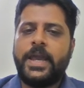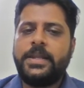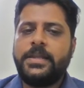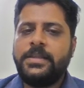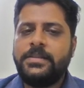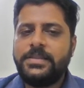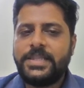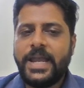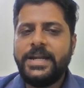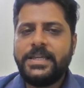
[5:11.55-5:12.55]
and in
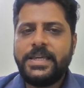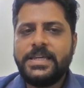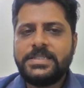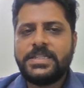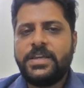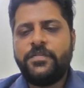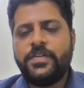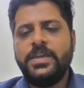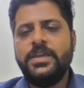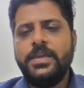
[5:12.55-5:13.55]
that case if
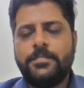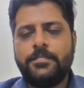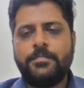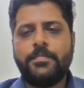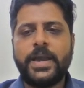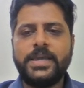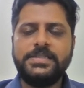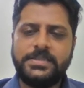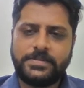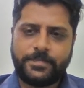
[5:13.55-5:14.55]
he
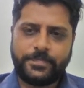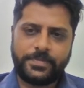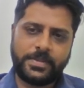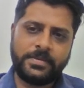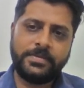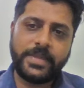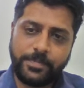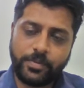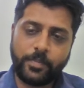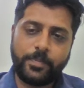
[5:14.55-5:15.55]
buys
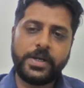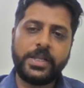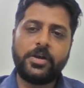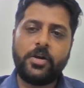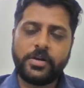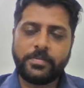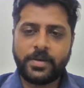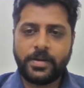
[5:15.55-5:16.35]
that property or